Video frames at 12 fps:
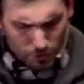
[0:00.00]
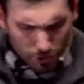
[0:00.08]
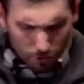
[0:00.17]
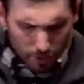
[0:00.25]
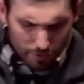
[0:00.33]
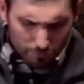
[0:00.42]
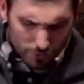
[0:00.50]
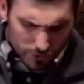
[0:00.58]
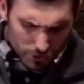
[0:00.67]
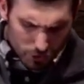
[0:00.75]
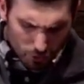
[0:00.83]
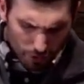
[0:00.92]
So in
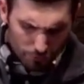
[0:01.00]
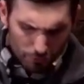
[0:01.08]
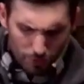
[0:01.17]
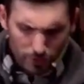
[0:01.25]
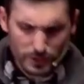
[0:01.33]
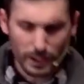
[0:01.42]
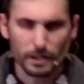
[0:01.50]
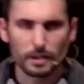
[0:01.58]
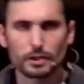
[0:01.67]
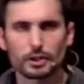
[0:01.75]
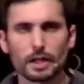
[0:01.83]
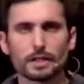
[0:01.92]
verses 12 through
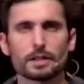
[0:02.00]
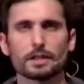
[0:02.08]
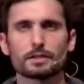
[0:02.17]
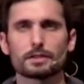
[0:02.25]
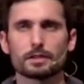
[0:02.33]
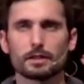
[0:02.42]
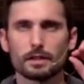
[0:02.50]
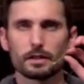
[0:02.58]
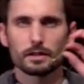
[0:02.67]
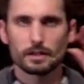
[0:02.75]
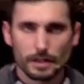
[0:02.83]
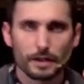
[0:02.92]
13, Jesus,
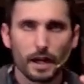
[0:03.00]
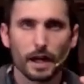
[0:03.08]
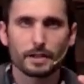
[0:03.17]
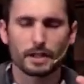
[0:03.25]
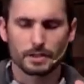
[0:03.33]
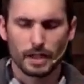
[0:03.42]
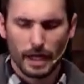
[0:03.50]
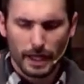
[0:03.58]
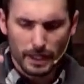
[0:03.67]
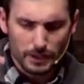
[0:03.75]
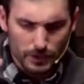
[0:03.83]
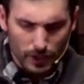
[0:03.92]
you get the context,
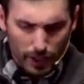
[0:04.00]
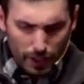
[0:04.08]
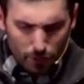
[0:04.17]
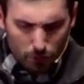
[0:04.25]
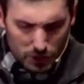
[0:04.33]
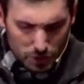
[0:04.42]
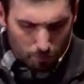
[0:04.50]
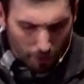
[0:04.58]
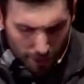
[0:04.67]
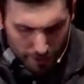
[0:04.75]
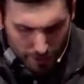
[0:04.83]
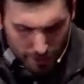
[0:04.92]
he's
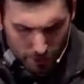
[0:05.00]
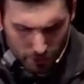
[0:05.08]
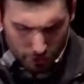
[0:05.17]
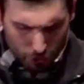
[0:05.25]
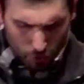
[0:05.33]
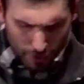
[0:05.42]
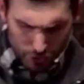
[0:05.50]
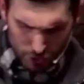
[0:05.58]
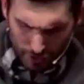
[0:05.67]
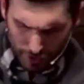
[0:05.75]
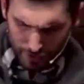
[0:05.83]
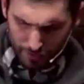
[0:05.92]
responding to the
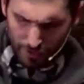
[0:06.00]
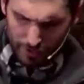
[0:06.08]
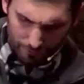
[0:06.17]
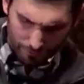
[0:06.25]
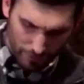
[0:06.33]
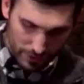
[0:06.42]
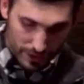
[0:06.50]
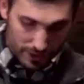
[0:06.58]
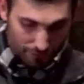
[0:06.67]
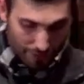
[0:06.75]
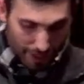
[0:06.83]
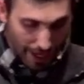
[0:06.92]
question that the
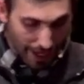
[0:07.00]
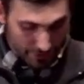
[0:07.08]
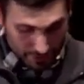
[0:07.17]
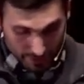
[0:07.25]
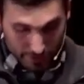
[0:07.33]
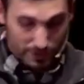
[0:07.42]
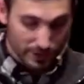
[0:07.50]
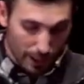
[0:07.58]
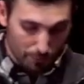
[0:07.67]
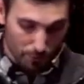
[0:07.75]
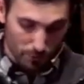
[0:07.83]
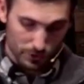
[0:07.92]
Pharisees have asked his
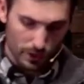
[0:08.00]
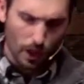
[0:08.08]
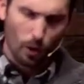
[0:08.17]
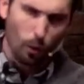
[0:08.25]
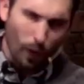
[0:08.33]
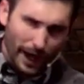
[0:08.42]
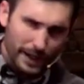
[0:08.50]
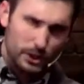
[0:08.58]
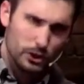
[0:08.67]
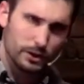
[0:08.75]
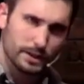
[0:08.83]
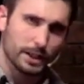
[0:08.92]
disciples. Why
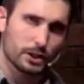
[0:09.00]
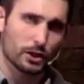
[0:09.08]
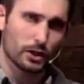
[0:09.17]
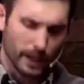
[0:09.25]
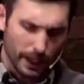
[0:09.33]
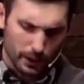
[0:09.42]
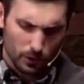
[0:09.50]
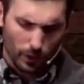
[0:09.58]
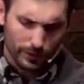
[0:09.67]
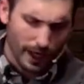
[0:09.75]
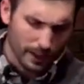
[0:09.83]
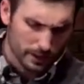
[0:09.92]
does your teacher eat
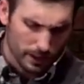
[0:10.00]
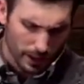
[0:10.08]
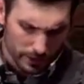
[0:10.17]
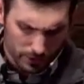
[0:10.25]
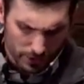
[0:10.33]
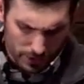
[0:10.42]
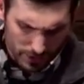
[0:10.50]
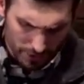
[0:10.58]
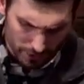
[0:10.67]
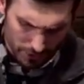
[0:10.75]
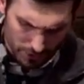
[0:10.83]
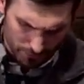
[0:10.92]
with tax collectors and
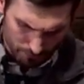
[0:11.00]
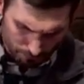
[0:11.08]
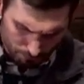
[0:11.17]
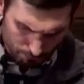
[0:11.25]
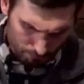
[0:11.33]
sinners?